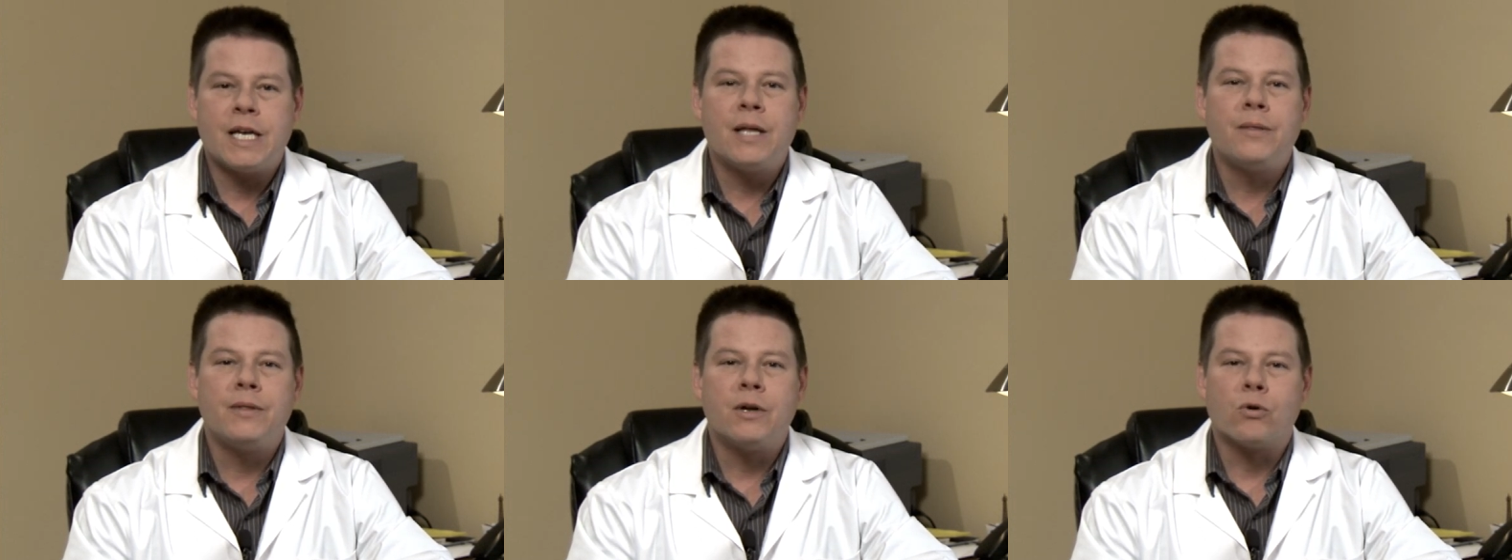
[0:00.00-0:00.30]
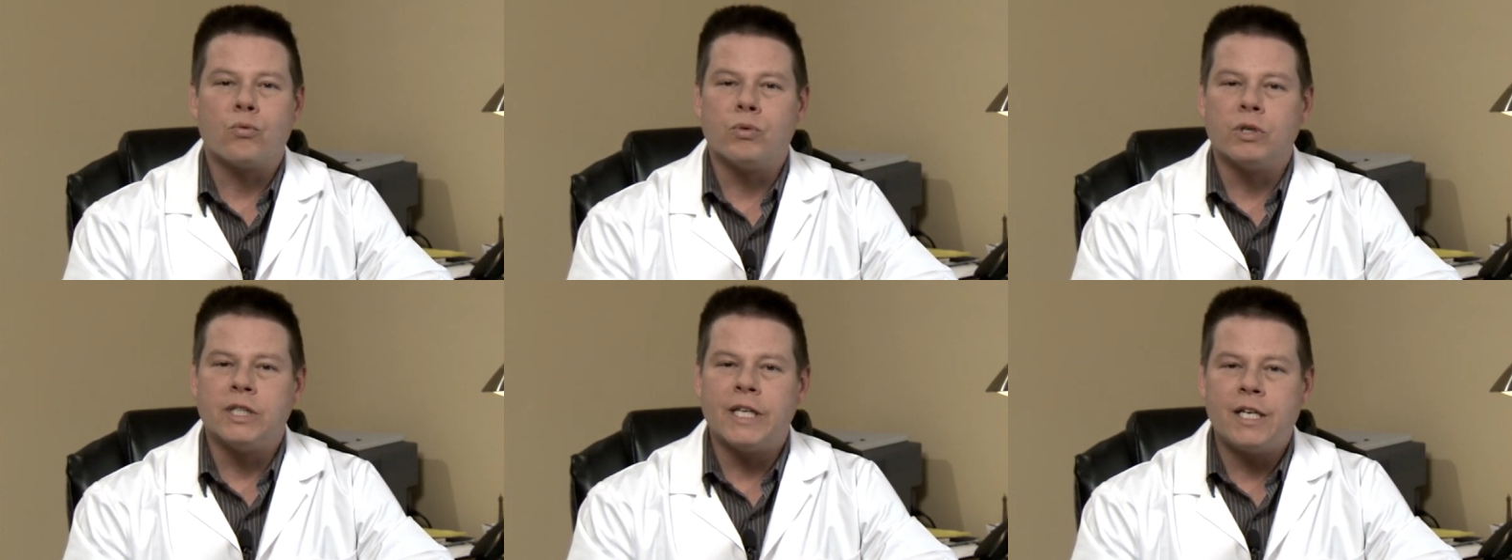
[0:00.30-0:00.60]
and
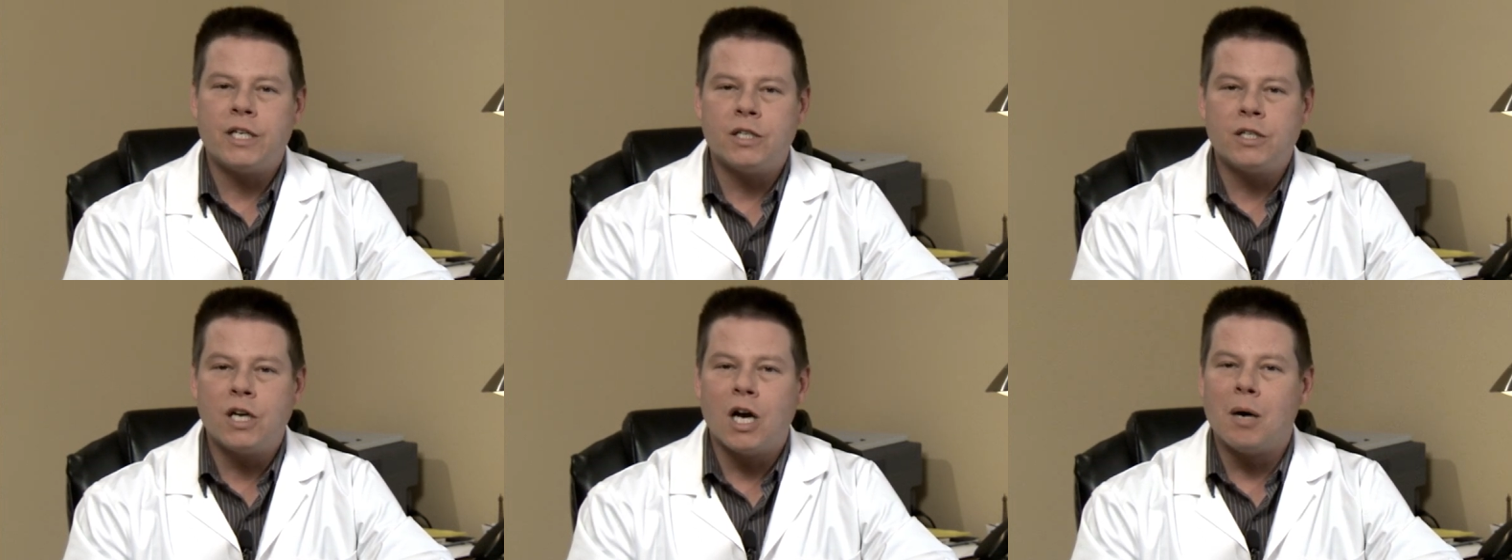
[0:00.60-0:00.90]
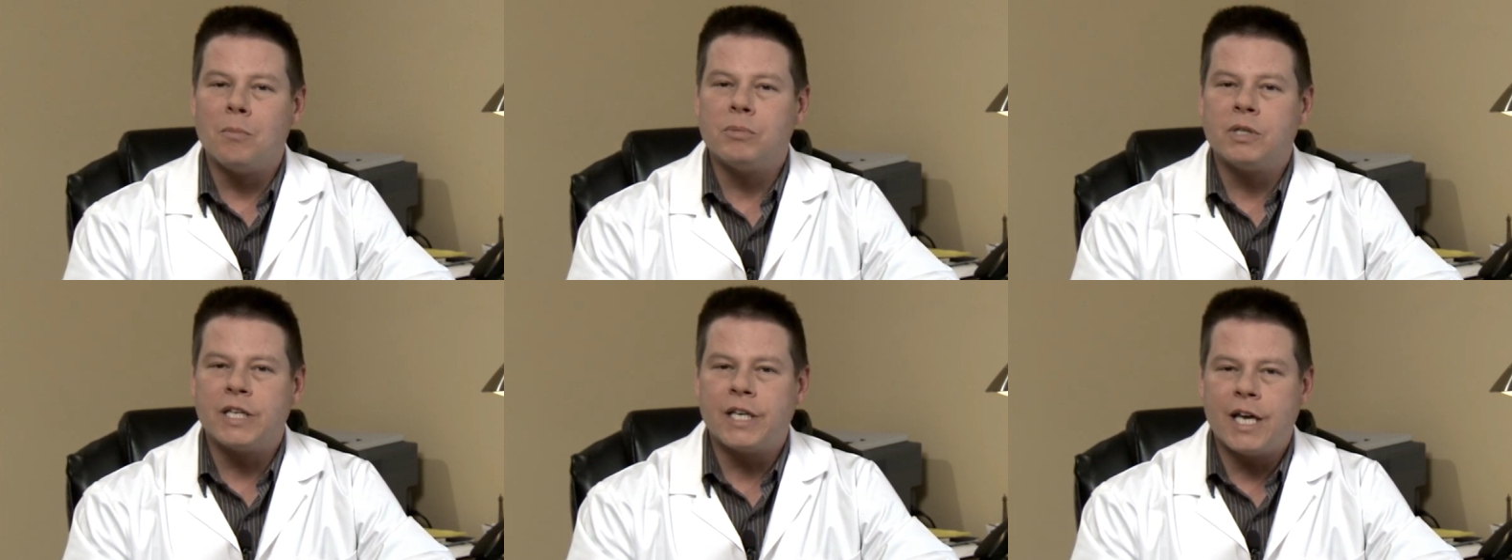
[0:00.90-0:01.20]
their related
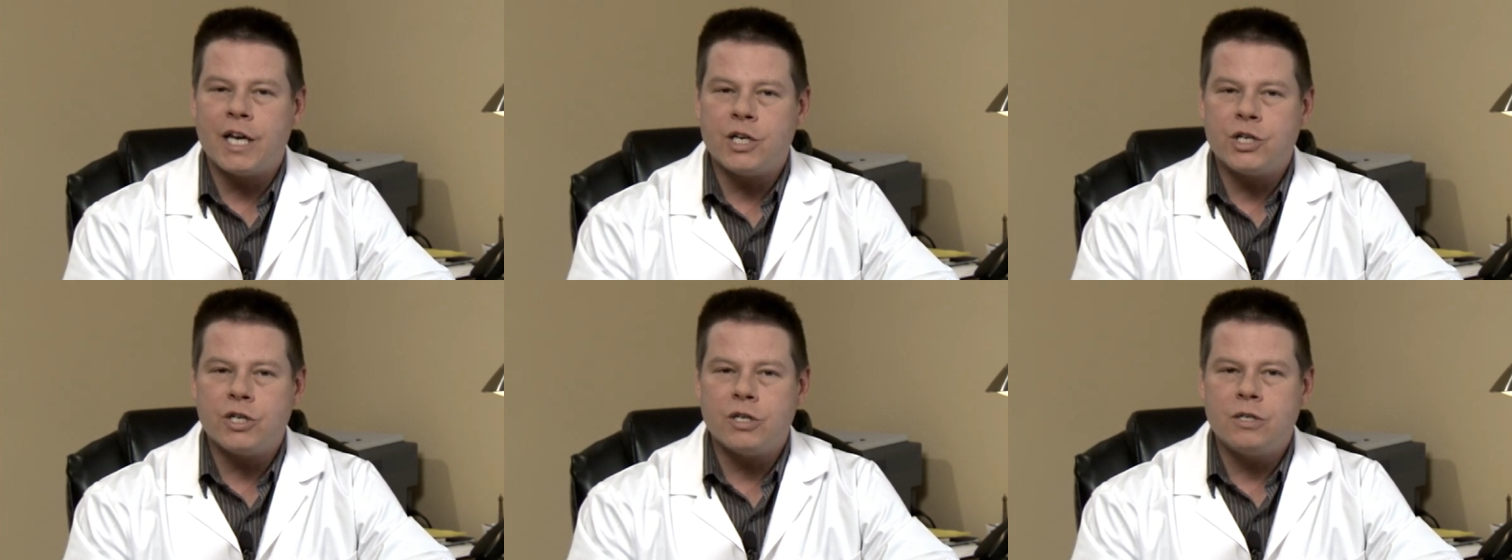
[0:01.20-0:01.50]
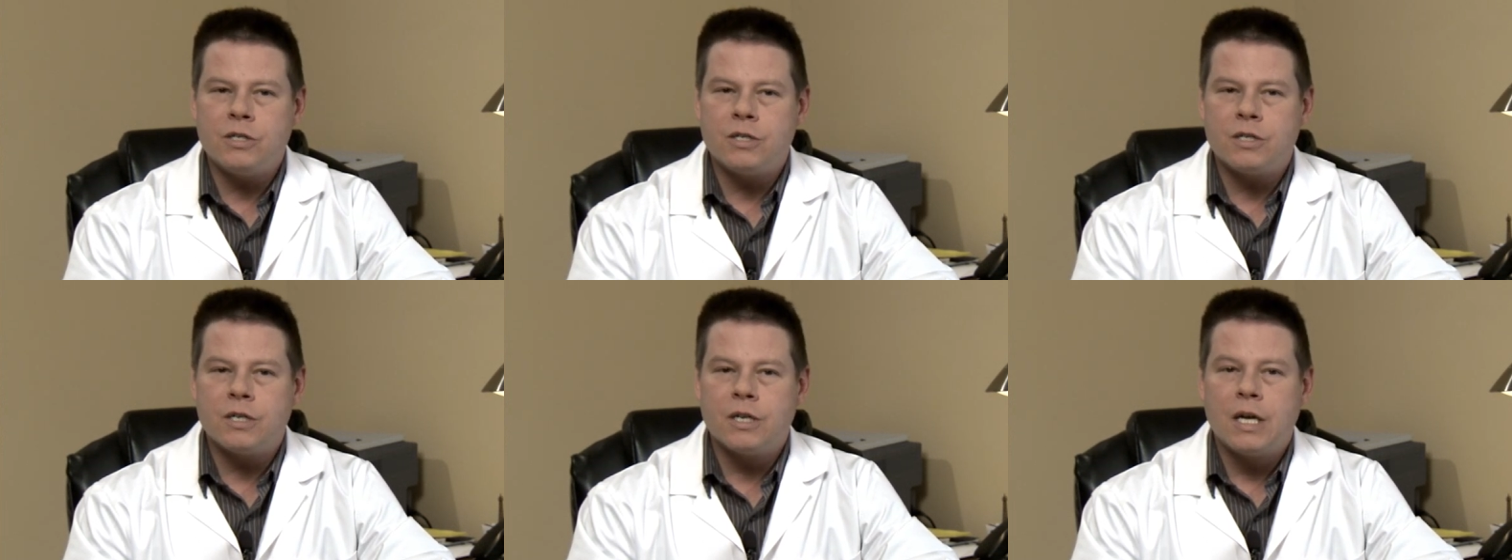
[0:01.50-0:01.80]

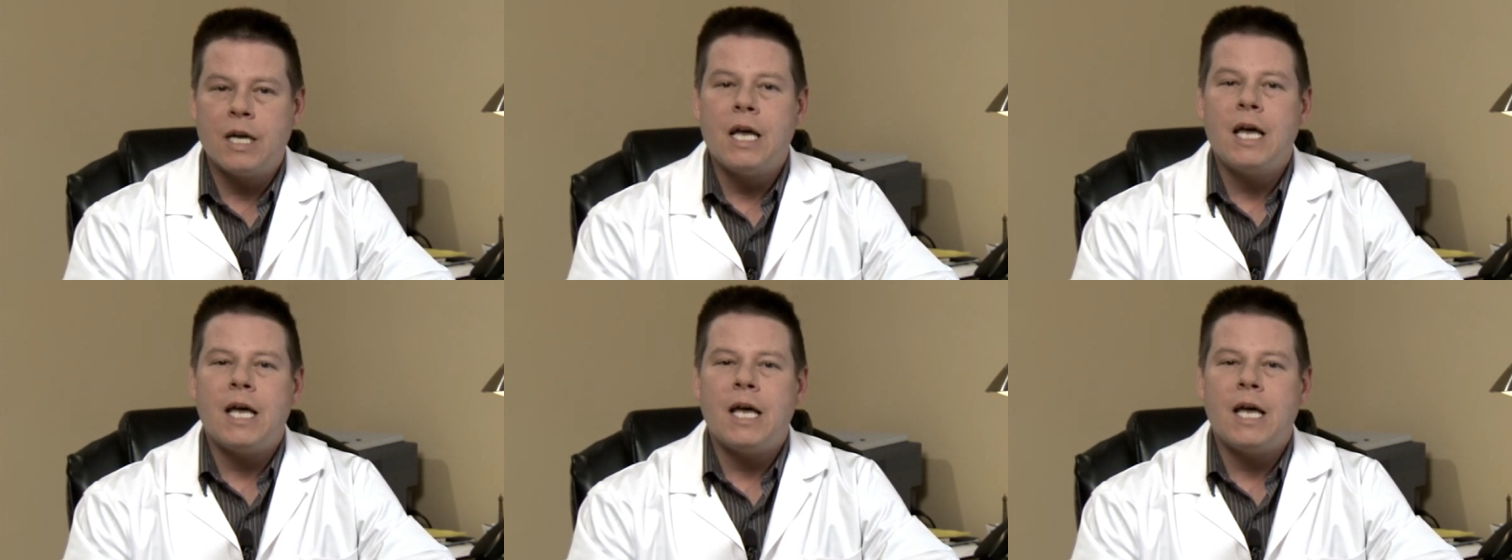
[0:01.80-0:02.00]
complications,